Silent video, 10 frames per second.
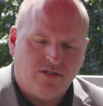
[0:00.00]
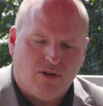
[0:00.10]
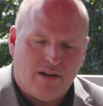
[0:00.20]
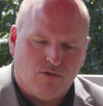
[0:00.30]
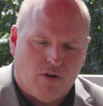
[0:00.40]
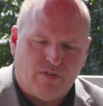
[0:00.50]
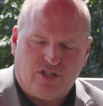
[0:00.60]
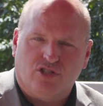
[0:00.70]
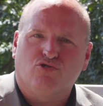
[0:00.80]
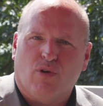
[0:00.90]
so I don't know if
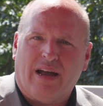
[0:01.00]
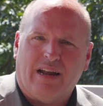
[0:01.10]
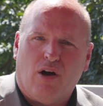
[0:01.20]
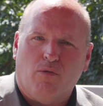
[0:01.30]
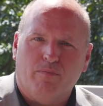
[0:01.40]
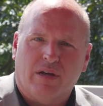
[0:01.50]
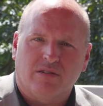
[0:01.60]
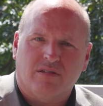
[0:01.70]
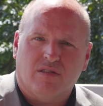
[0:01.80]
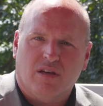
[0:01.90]
it's just dried out
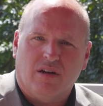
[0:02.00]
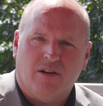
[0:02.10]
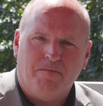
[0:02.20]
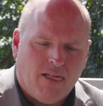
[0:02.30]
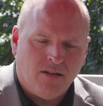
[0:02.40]
because of the,